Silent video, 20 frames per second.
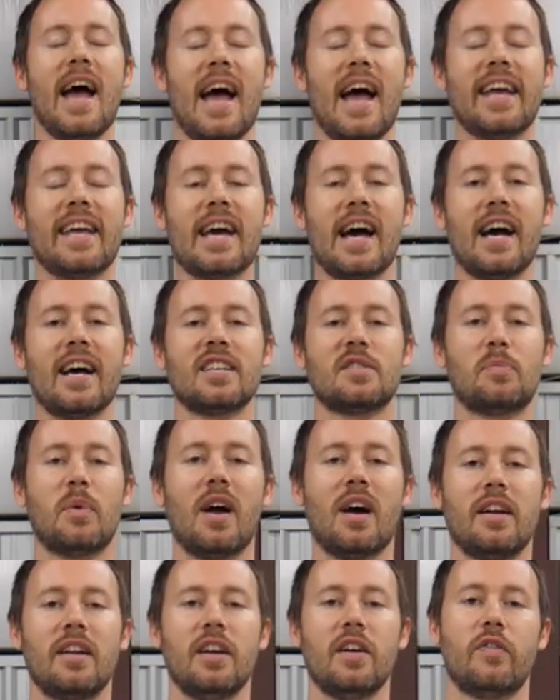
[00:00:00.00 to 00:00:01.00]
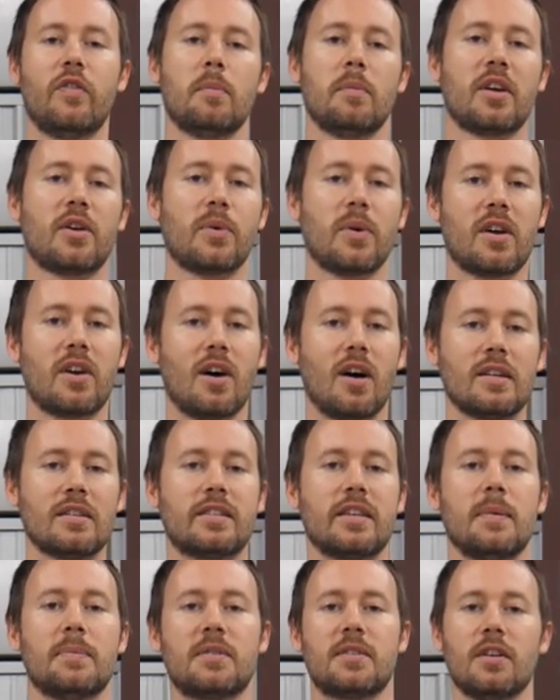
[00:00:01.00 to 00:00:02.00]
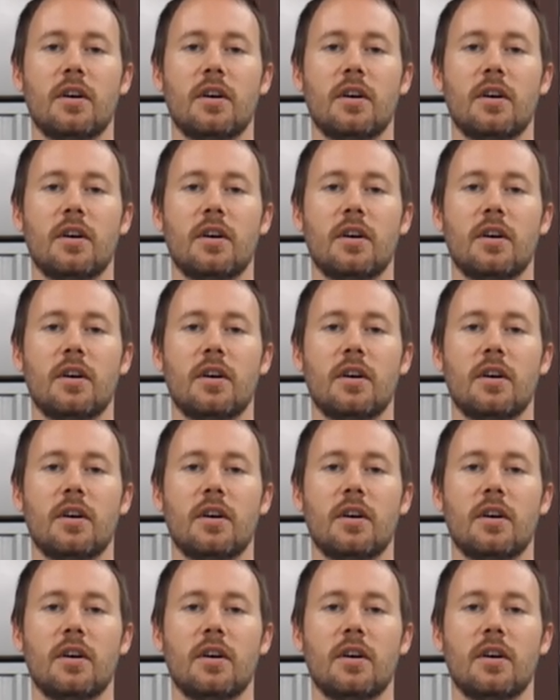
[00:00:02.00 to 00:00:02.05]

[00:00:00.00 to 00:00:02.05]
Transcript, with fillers: Hey guys, Bryan here from Liquid Concepts.